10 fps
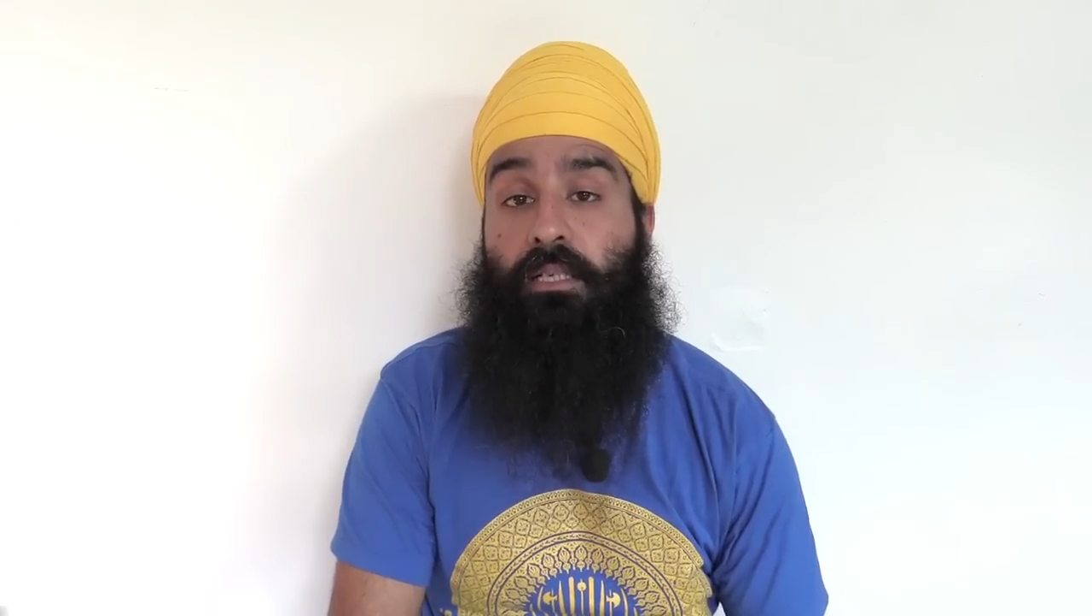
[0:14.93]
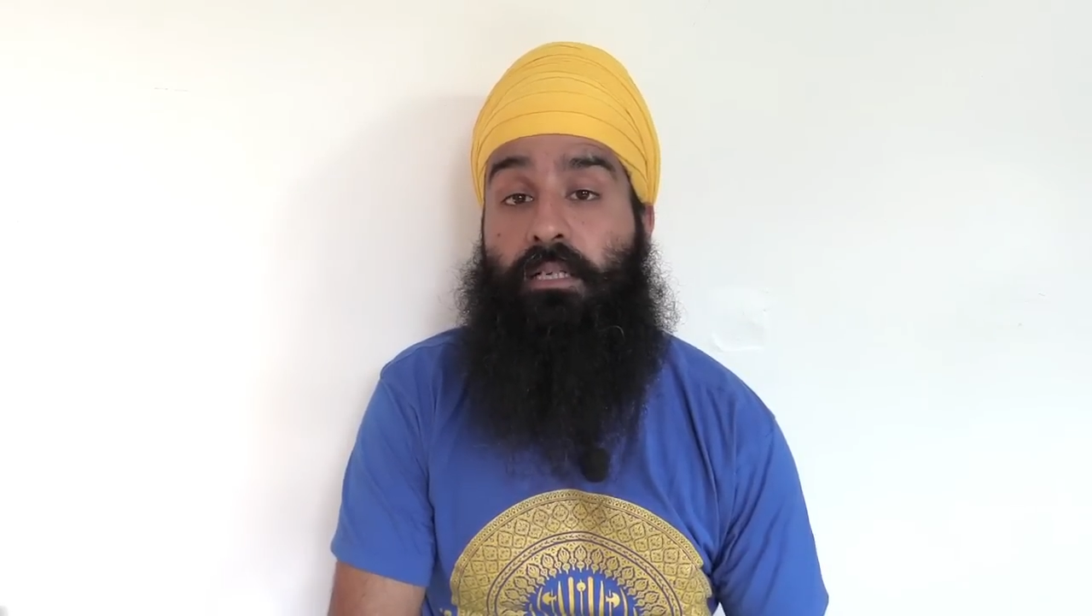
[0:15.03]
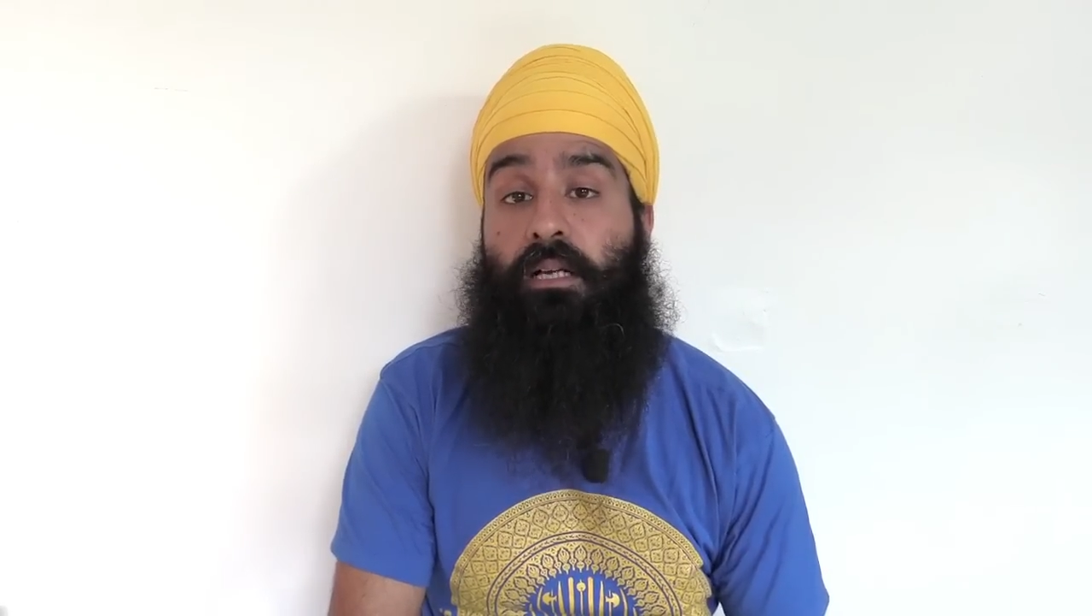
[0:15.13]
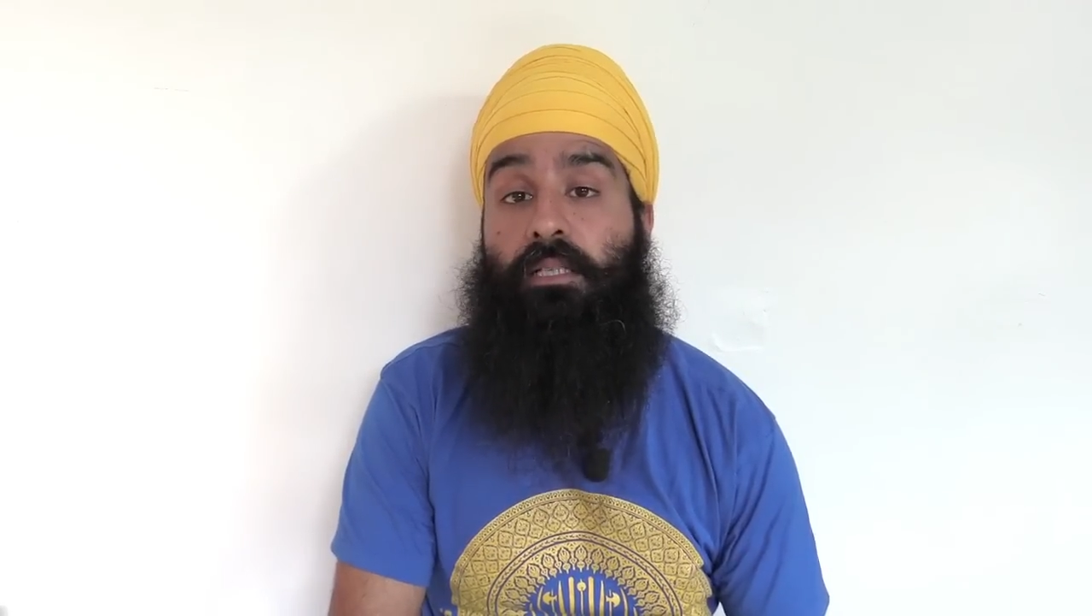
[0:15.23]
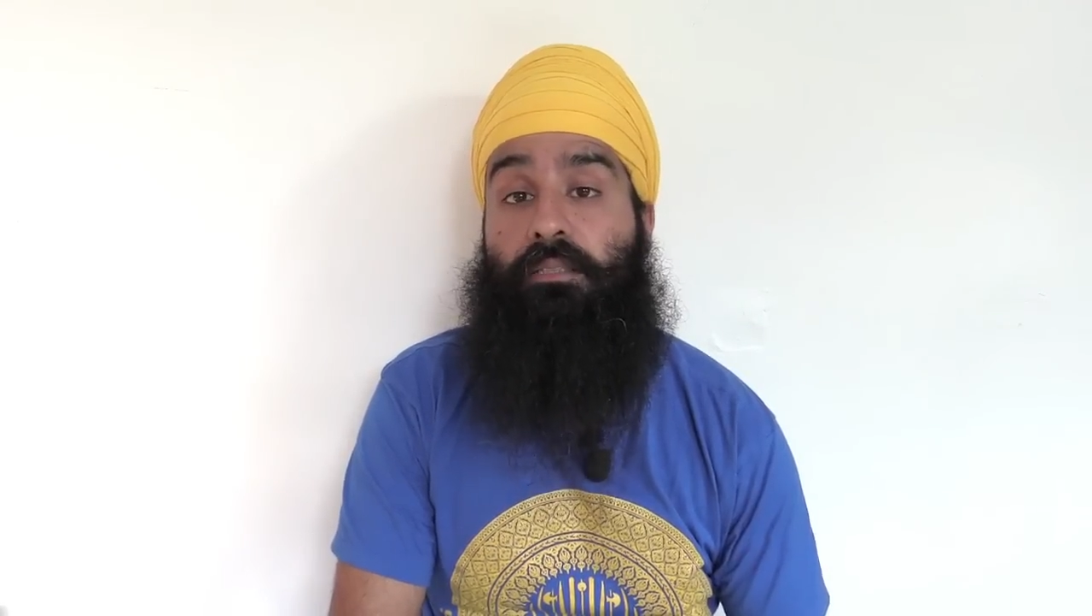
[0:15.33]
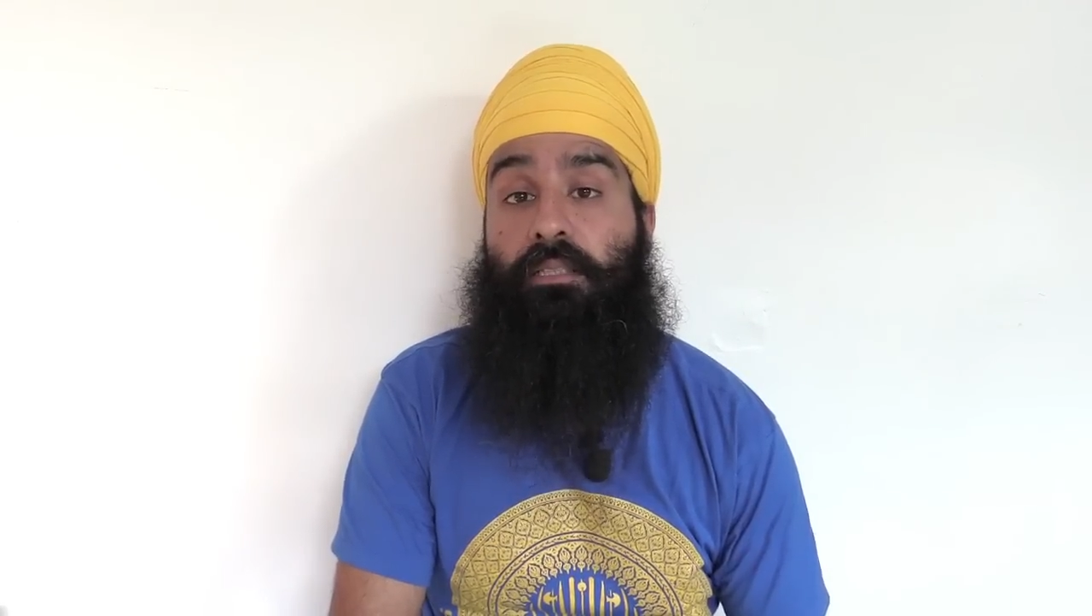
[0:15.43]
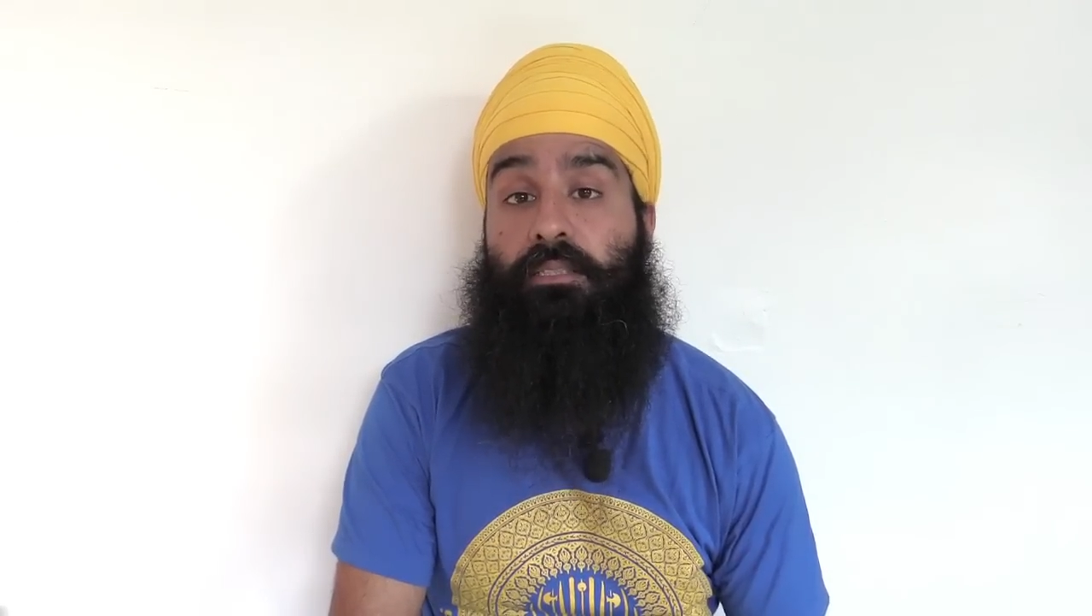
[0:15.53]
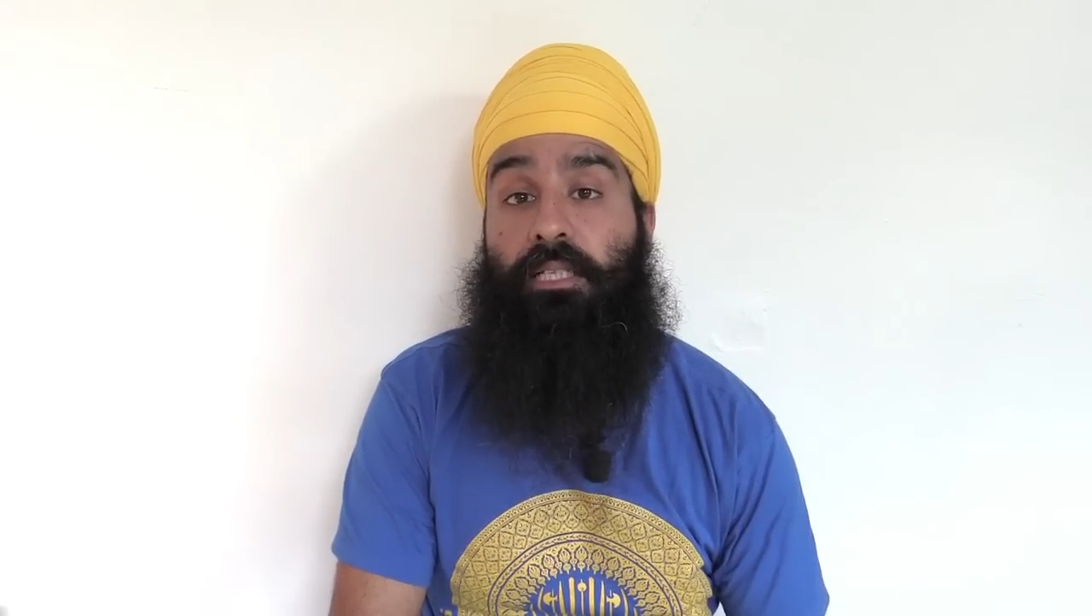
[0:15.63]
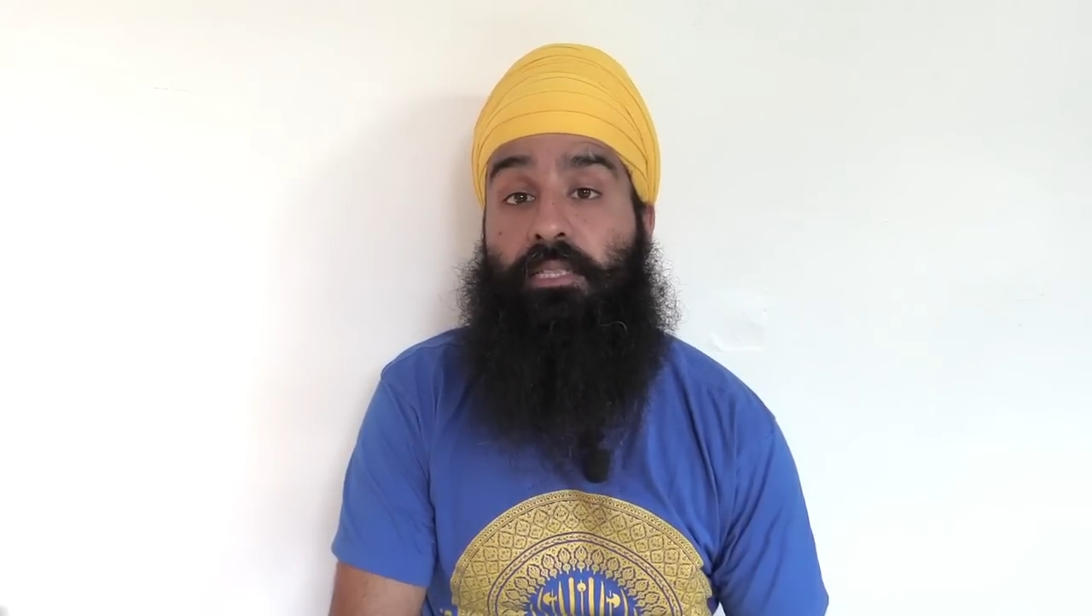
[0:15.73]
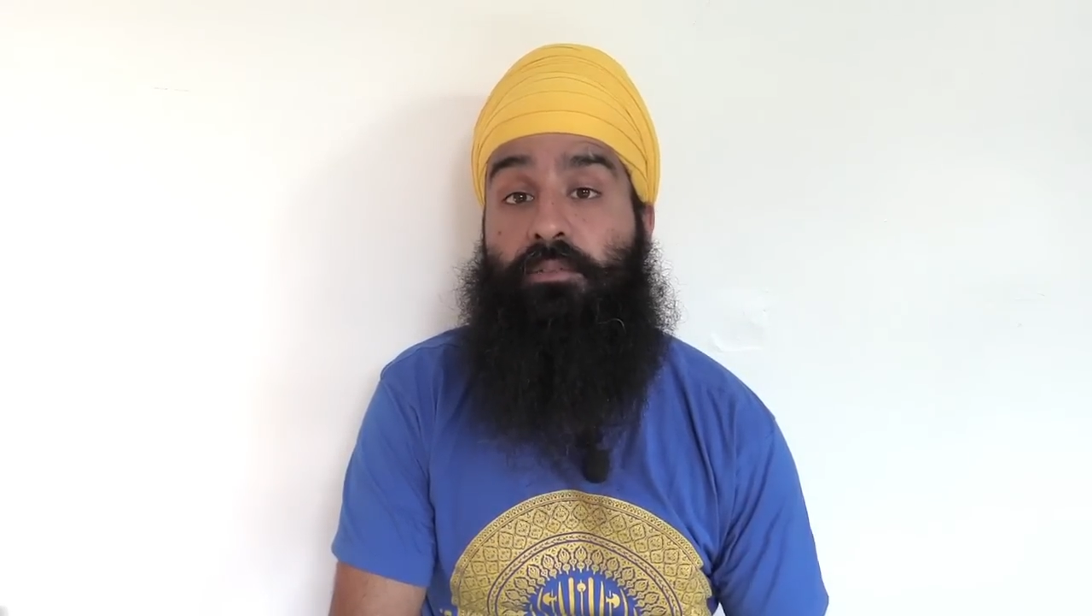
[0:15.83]
Khalistan
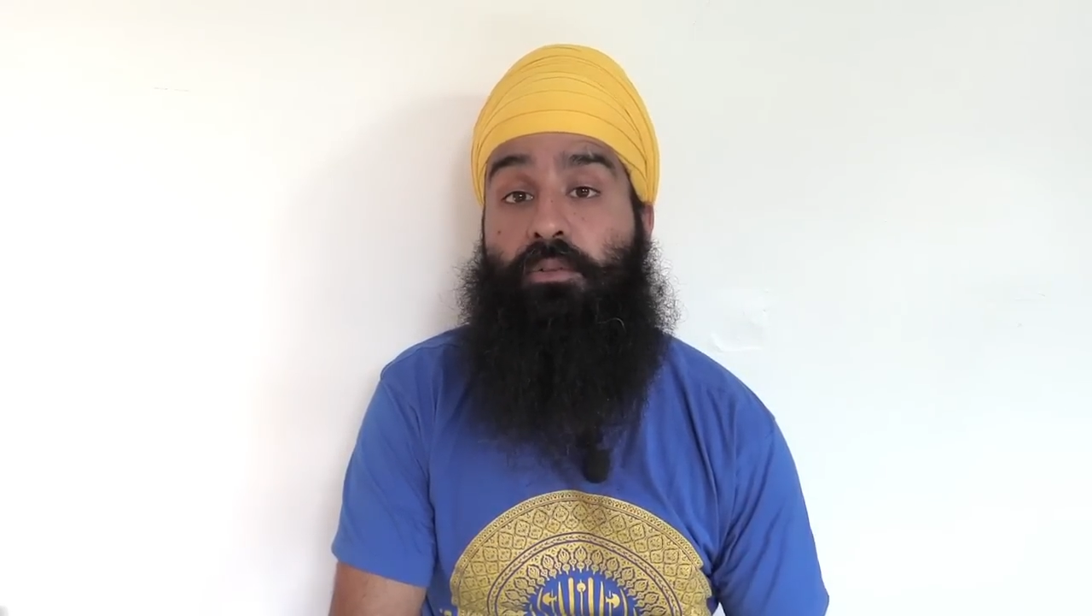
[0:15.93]
stands